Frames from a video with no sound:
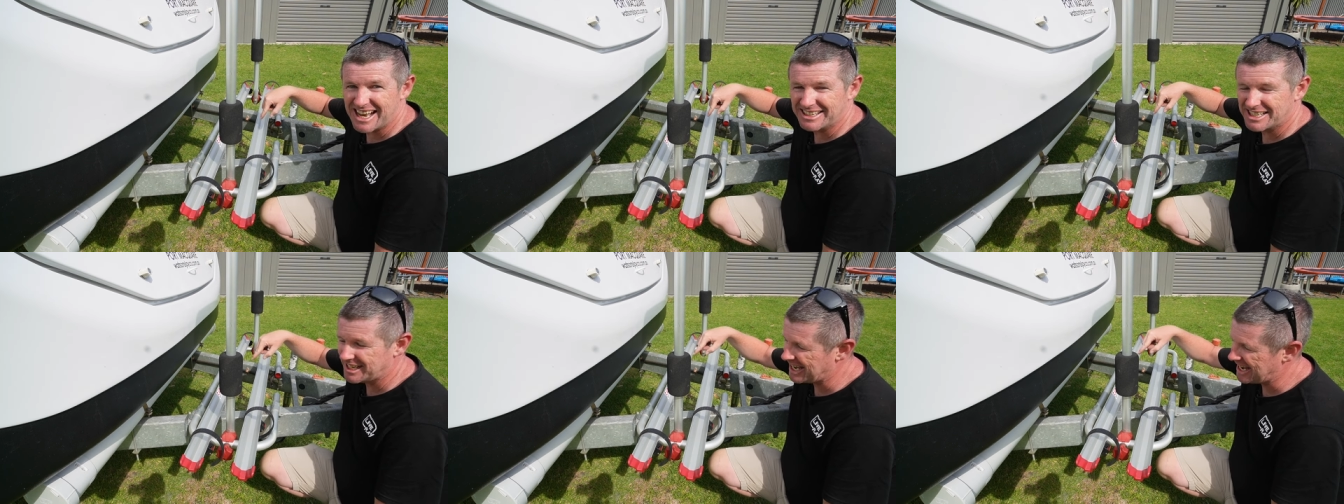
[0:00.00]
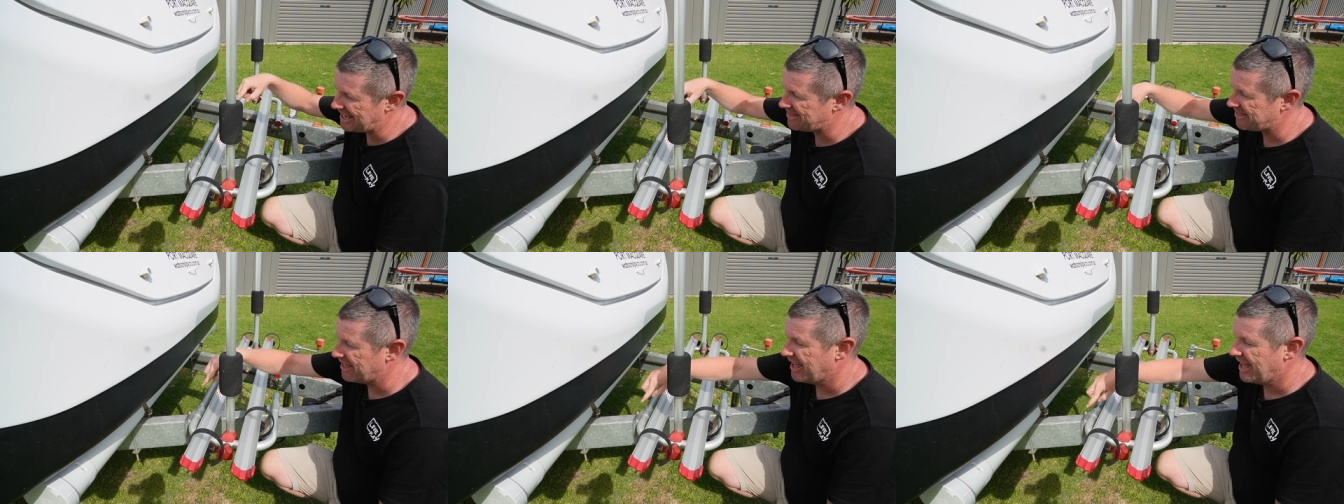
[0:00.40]

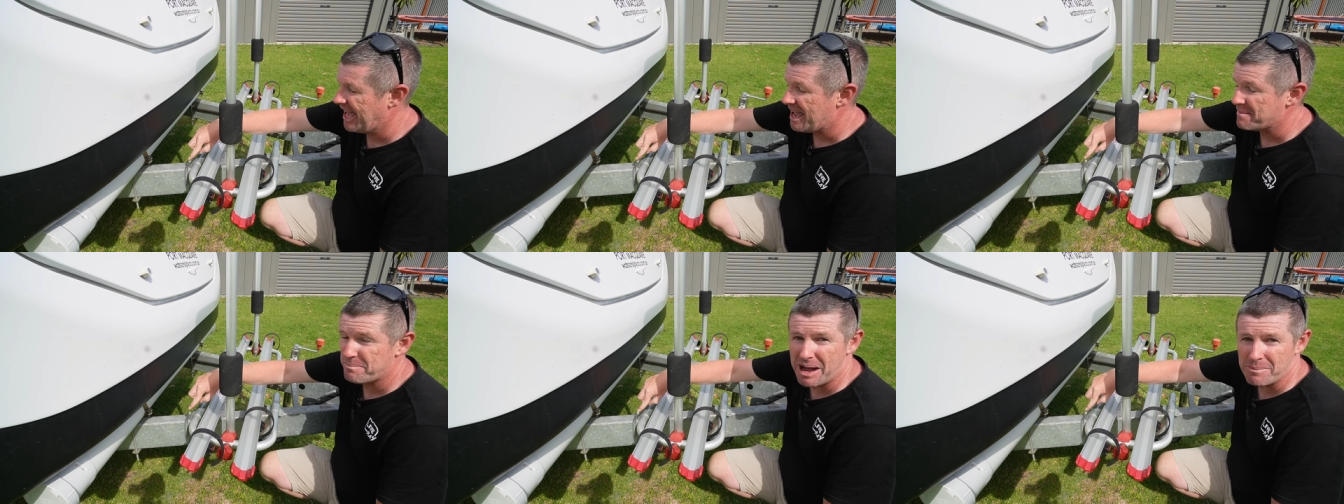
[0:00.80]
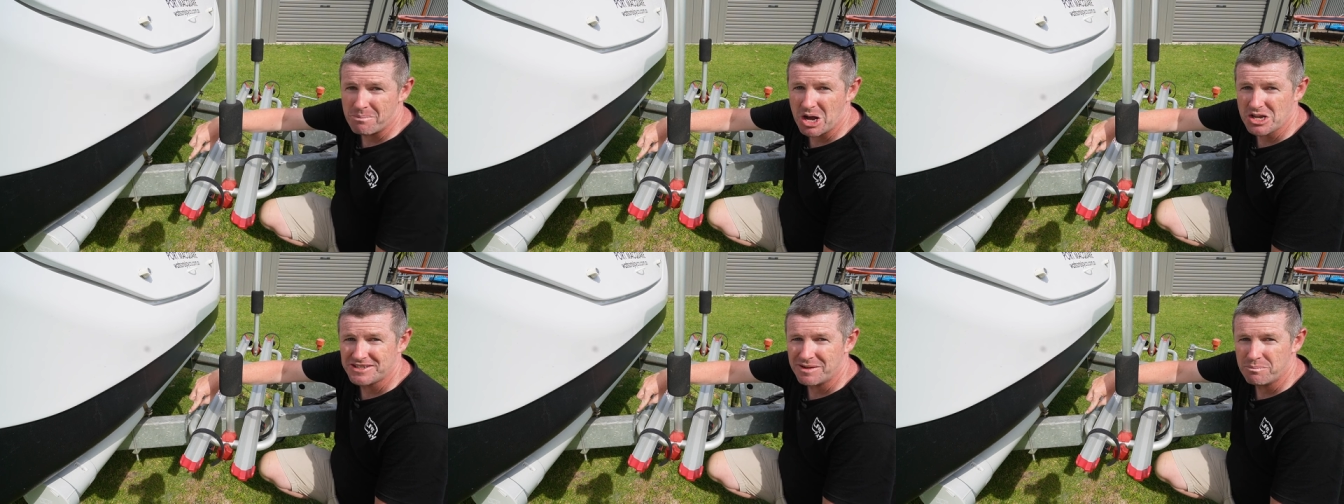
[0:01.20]
underneath, but
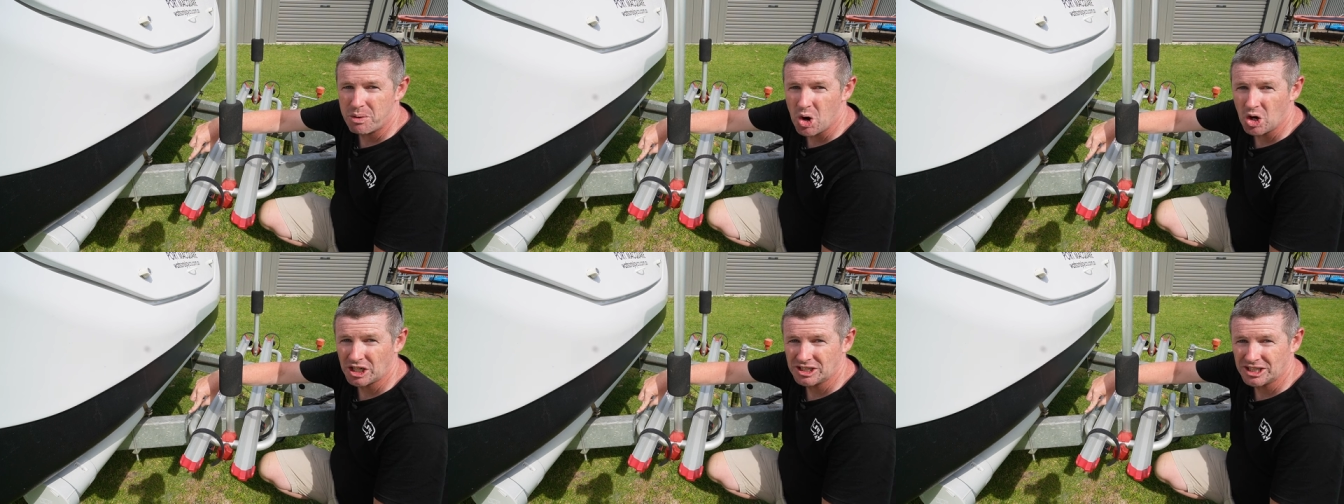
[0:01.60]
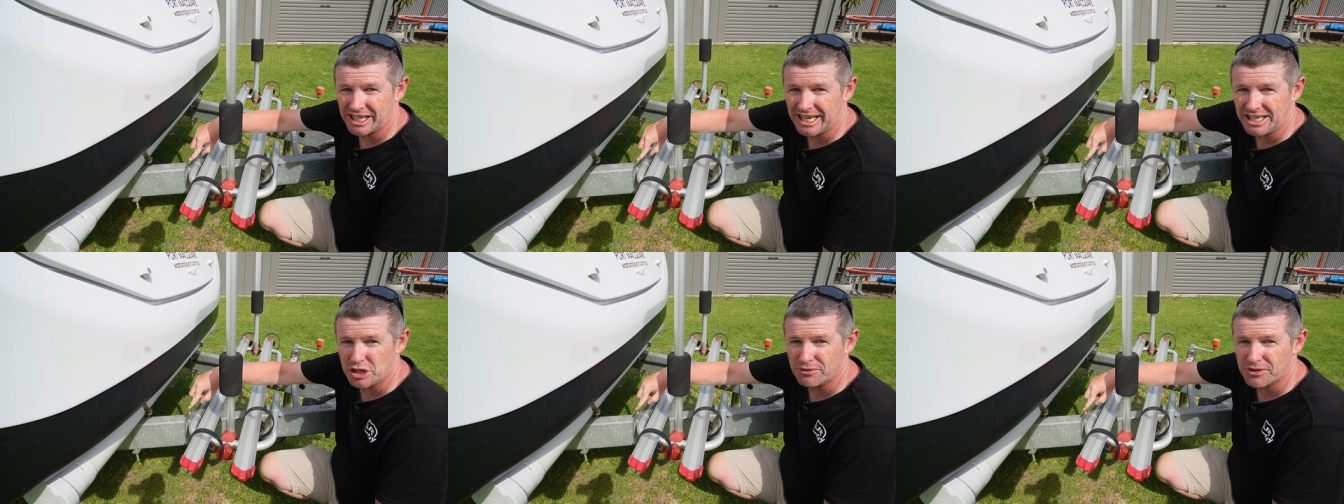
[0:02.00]
most
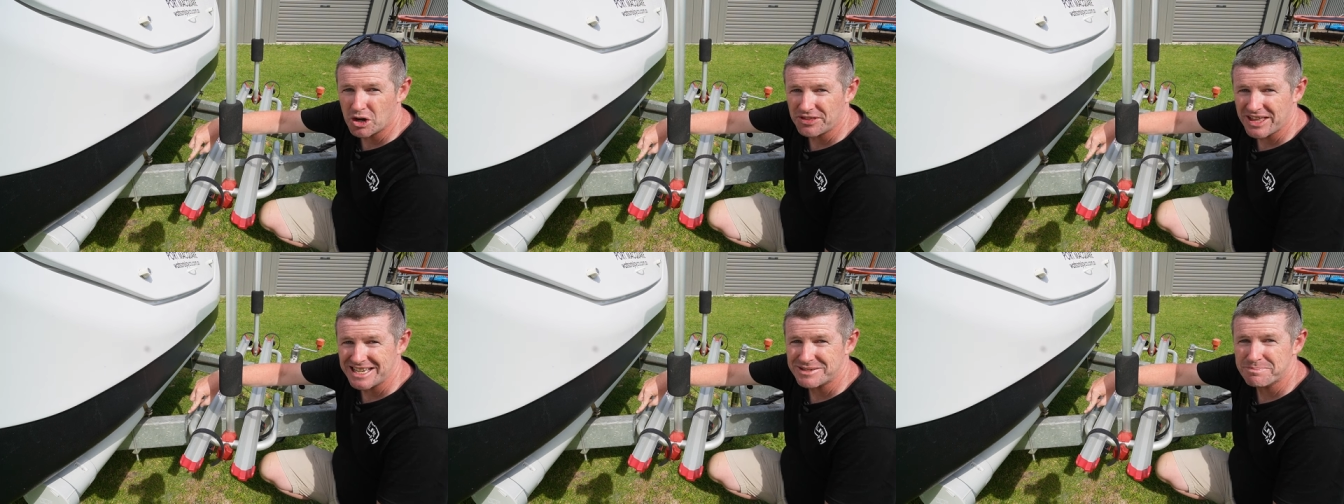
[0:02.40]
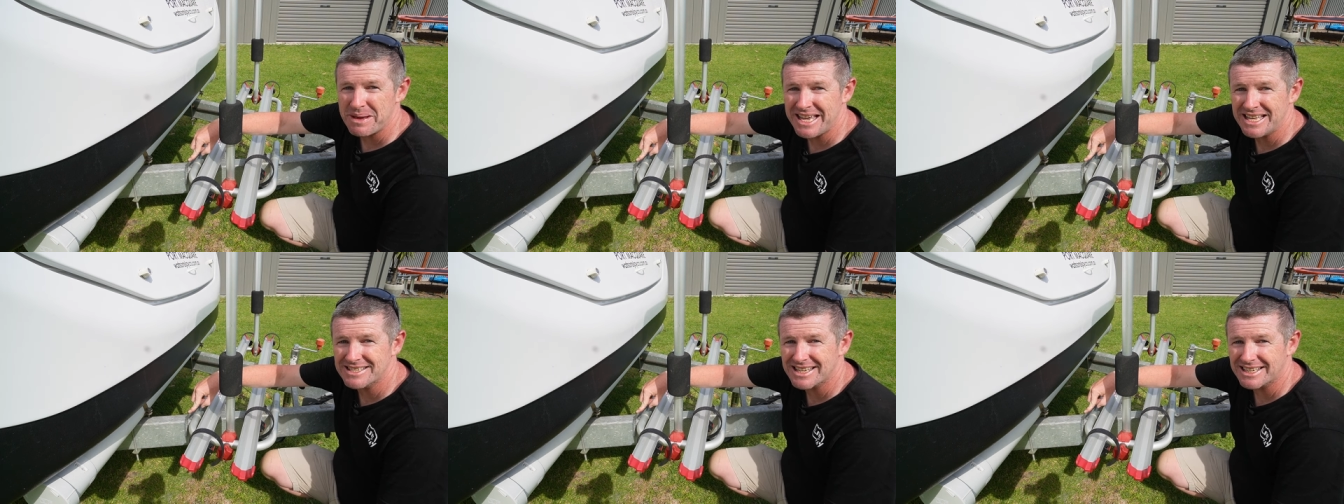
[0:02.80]
importantly, you've got these
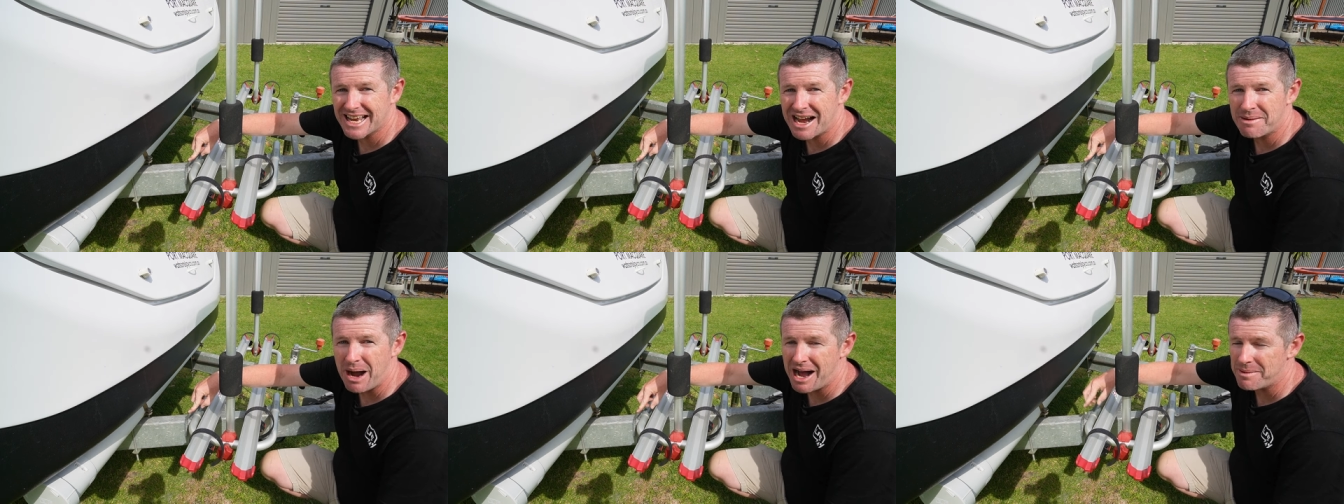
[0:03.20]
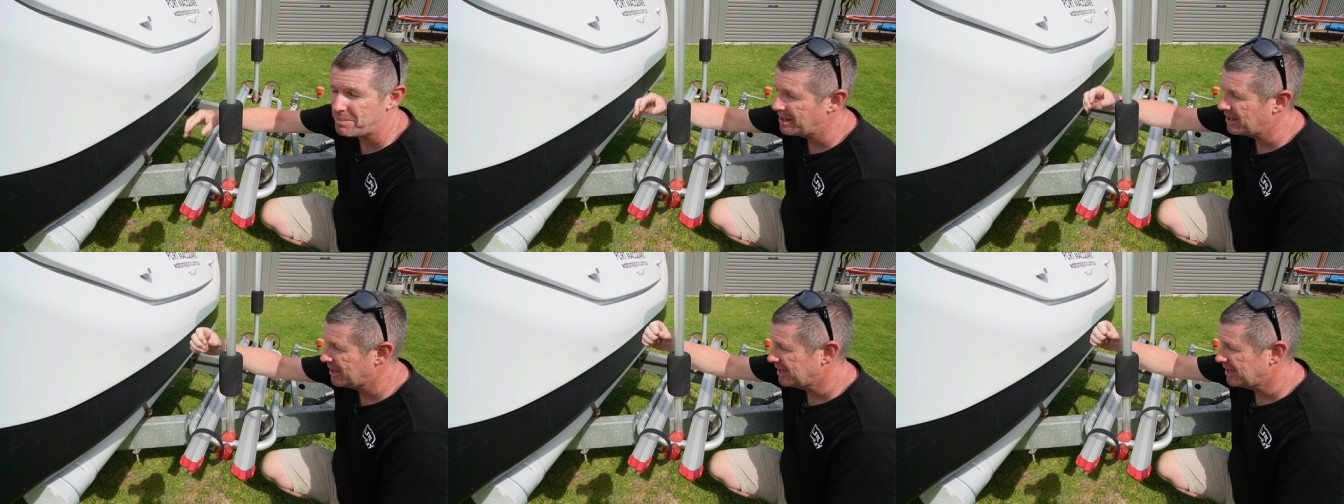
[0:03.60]
pins that come up